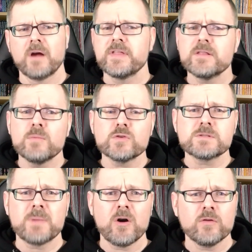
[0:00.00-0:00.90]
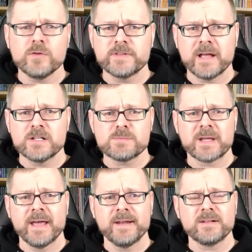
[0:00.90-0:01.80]
Are they the most powerful talents
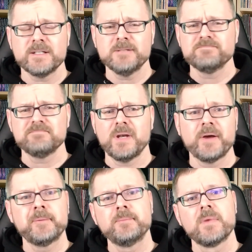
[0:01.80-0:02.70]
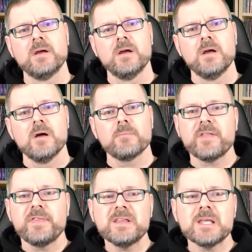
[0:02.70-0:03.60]
mechanically? No.
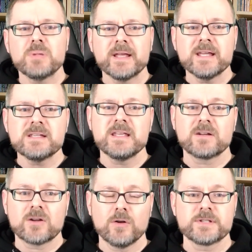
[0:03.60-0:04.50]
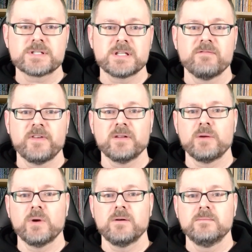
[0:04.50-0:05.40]
But I think they play into the Occultist theme
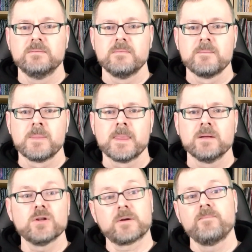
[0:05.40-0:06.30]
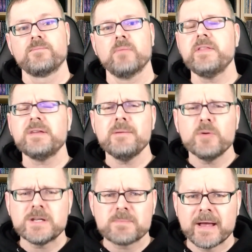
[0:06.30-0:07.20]
fairly well. Look, by the
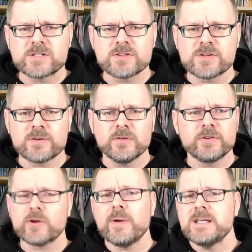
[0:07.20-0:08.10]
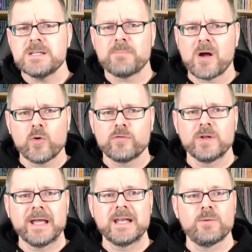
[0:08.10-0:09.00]
time you reach Master Circles, you're crazy
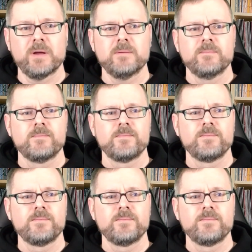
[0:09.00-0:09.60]
powerful anyway.